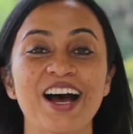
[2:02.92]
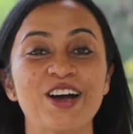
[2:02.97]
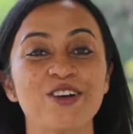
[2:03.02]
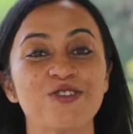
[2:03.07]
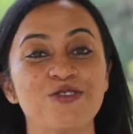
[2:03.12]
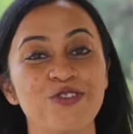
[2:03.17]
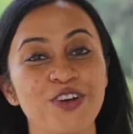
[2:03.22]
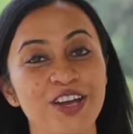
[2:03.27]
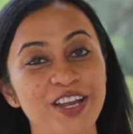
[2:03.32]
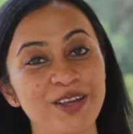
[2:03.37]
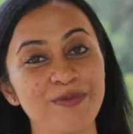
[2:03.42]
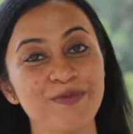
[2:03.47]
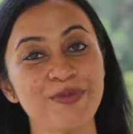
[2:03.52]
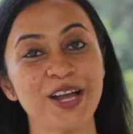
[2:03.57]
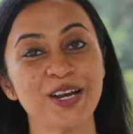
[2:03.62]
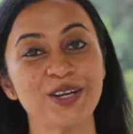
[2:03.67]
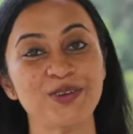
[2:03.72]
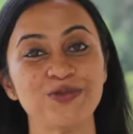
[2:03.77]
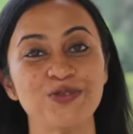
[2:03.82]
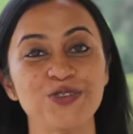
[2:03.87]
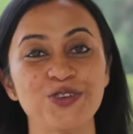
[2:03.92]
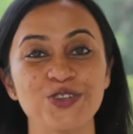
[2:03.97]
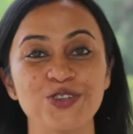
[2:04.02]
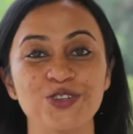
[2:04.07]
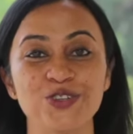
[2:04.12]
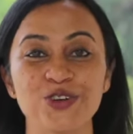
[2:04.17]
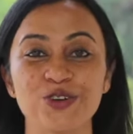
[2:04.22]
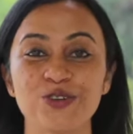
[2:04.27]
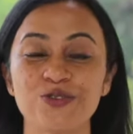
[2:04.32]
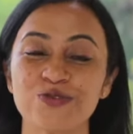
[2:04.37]
are very
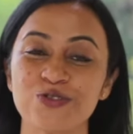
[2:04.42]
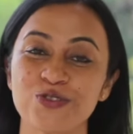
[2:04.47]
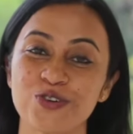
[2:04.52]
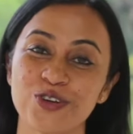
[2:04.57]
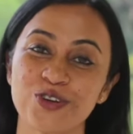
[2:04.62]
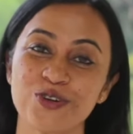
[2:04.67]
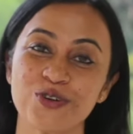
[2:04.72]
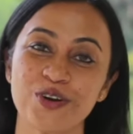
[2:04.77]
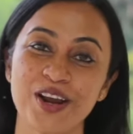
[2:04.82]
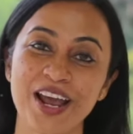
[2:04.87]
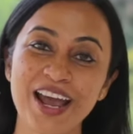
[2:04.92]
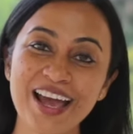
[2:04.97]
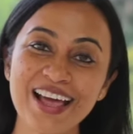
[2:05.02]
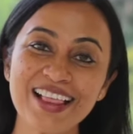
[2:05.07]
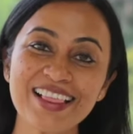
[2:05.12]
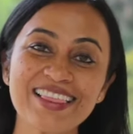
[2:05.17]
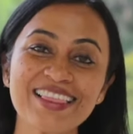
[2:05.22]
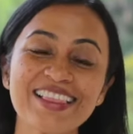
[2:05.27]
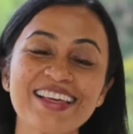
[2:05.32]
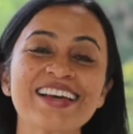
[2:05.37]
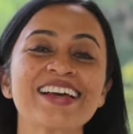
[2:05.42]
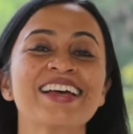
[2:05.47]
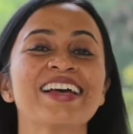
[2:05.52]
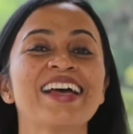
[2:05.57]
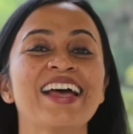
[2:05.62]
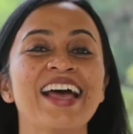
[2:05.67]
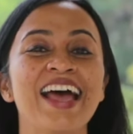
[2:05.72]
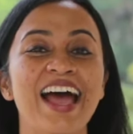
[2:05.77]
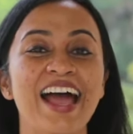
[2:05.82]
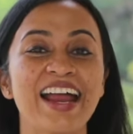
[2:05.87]
beneficial for your health,
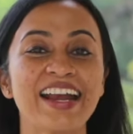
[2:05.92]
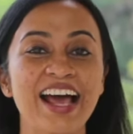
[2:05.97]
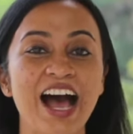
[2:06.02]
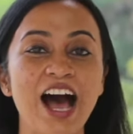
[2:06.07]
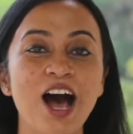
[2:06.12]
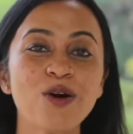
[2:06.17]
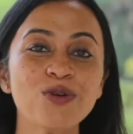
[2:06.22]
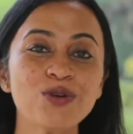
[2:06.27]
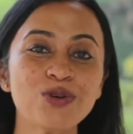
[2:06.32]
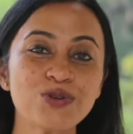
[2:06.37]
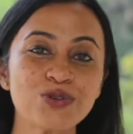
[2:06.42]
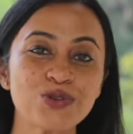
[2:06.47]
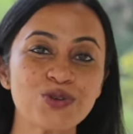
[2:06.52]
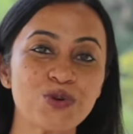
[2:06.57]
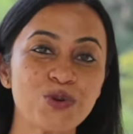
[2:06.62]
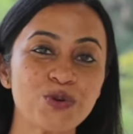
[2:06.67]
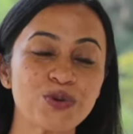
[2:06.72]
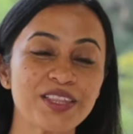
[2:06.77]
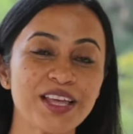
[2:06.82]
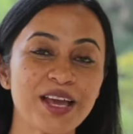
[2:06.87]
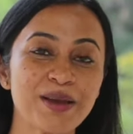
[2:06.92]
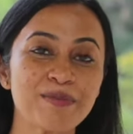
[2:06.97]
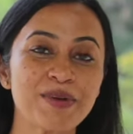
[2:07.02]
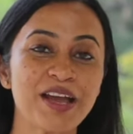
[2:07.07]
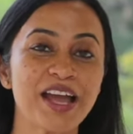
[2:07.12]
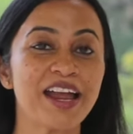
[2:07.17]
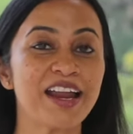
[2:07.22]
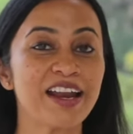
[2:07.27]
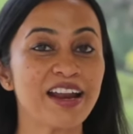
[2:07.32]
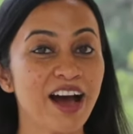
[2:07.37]
and how to soak them
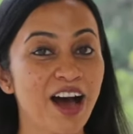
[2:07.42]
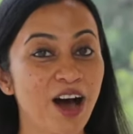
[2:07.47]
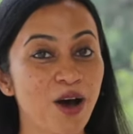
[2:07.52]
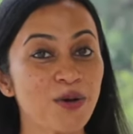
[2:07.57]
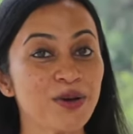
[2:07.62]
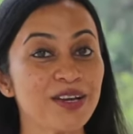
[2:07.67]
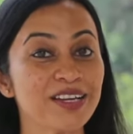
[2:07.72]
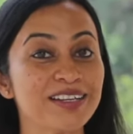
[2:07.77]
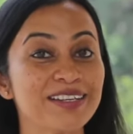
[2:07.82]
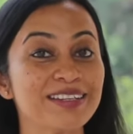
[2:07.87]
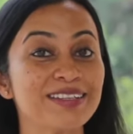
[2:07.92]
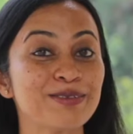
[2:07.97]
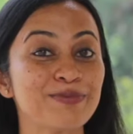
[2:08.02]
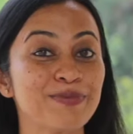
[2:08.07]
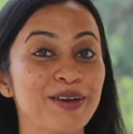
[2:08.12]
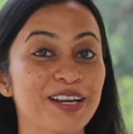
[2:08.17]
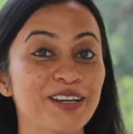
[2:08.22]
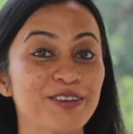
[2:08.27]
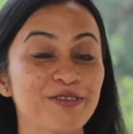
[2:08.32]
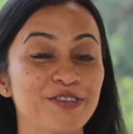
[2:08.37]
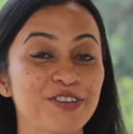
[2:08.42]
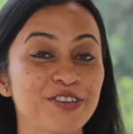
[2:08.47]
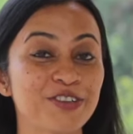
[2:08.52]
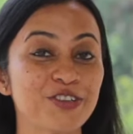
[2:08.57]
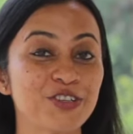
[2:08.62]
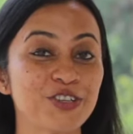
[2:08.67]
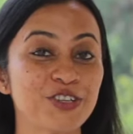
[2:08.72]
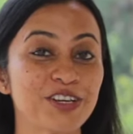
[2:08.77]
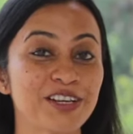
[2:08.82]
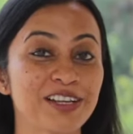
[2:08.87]
and how it is
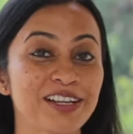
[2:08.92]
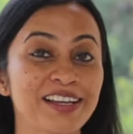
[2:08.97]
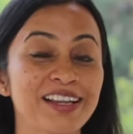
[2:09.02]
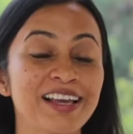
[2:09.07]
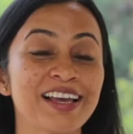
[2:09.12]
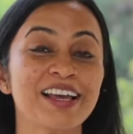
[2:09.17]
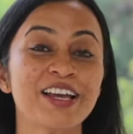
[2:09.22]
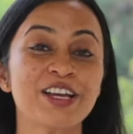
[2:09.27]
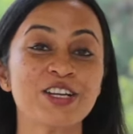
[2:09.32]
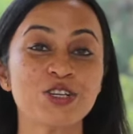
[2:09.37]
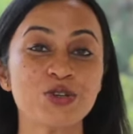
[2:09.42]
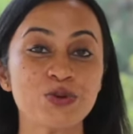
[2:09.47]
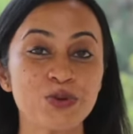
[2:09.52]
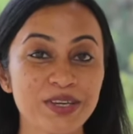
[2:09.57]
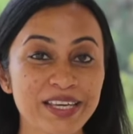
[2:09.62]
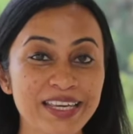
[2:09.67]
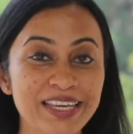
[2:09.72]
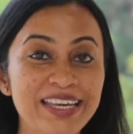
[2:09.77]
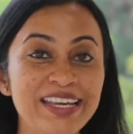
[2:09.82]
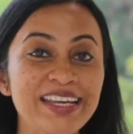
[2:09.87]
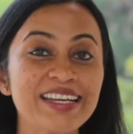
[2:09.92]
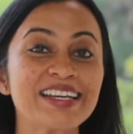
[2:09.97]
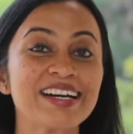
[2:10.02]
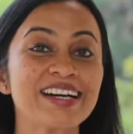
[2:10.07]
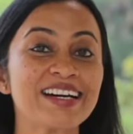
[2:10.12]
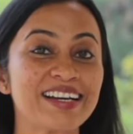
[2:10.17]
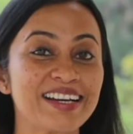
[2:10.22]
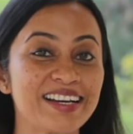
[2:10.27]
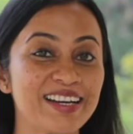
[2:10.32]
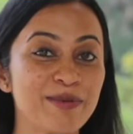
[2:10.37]
beneficial to eat
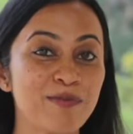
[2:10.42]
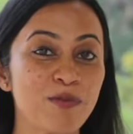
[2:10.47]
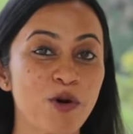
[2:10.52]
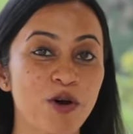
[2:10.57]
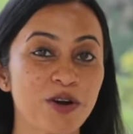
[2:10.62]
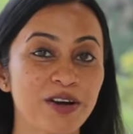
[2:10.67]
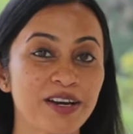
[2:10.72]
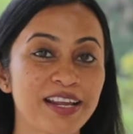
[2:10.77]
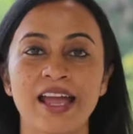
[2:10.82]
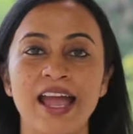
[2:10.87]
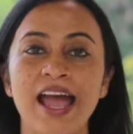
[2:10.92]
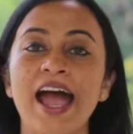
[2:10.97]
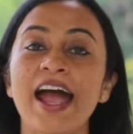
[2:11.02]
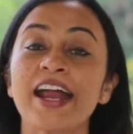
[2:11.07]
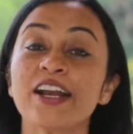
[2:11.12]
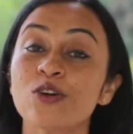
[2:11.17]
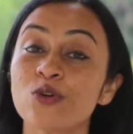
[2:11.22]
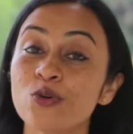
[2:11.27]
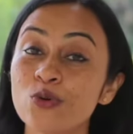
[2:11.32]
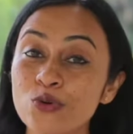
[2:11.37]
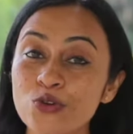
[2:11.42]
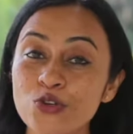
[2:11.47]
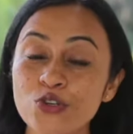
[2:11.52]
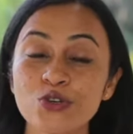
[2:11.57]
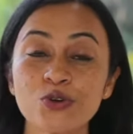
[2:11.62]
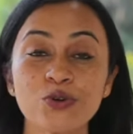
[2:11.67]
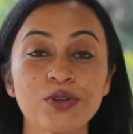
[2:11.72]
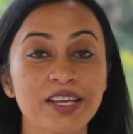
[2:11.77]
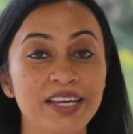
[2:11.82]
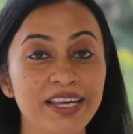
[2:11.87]
early morning, and who
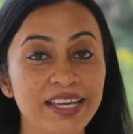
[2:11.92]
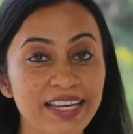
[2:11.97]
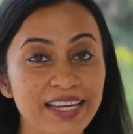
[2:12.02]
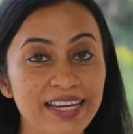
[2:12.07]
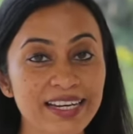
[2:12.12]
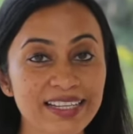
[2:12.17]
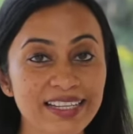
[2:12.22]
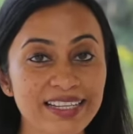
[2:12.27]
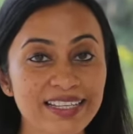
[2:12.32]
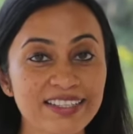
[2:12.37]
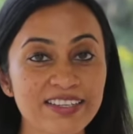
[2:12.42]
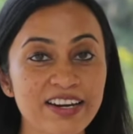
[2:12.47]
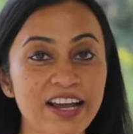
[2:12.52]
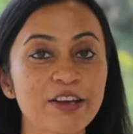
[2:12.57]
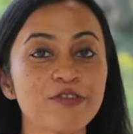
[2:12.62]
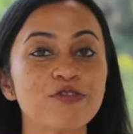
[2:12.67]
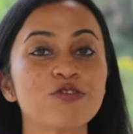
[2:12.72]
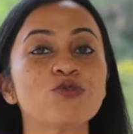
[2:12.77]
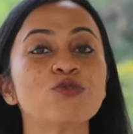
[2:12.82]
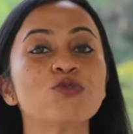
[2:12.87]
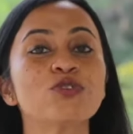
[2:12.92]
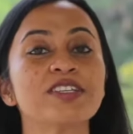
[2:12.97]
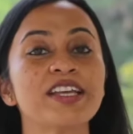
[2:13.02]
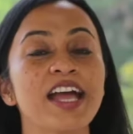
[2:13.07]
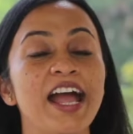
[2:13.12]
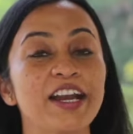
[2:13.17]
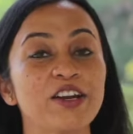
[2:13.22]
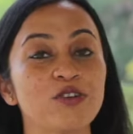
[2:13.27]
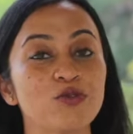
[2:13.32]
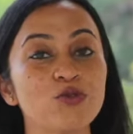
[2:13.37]
should eat these dry fruits
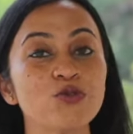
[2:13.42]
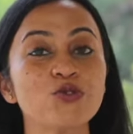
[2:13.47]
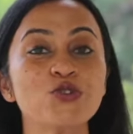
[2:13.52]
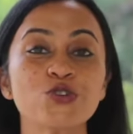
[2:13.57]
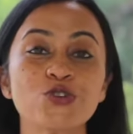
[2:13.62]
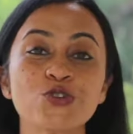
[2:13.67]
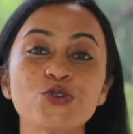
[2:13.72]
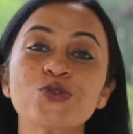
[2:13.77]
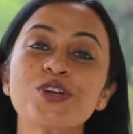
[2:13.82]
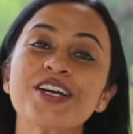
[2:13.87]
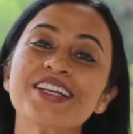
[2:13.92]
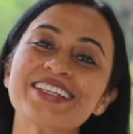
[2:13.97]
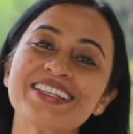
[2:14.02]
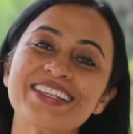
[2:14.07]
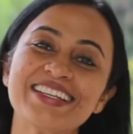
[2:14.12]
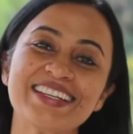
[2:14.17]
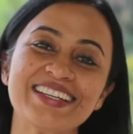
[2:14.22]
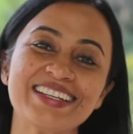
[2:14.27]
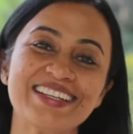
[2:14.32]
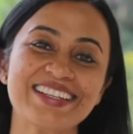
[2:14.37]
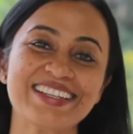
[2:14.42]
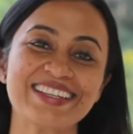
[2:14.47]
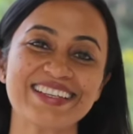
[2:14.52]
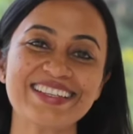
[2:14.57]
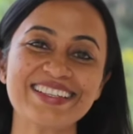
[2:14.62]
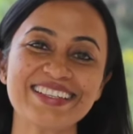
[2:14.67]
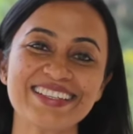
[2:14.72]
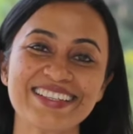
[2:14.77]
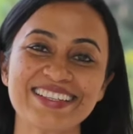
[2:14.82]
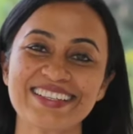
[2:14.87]
and who shouldn't eat
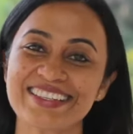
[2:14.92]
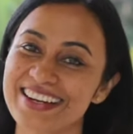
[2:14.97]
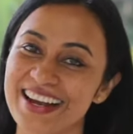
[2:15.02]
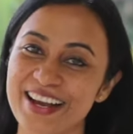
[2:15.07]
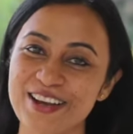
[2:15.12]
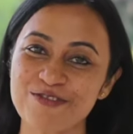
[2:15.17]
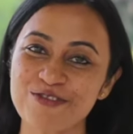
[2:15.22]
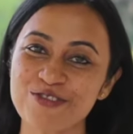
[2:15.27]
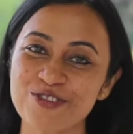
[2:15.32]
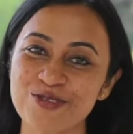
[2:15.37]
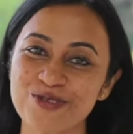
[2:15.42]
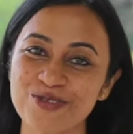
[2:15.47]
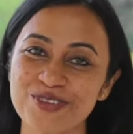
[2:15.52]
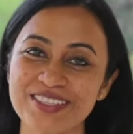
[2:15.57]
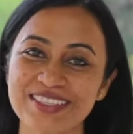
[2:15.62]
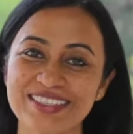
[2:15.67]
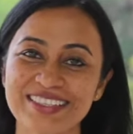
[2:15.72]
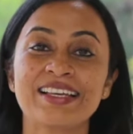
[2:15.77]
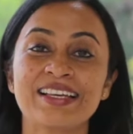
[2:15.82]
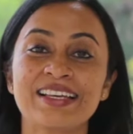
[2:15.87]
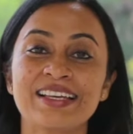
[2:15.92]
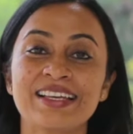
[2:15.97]
these dry fruits.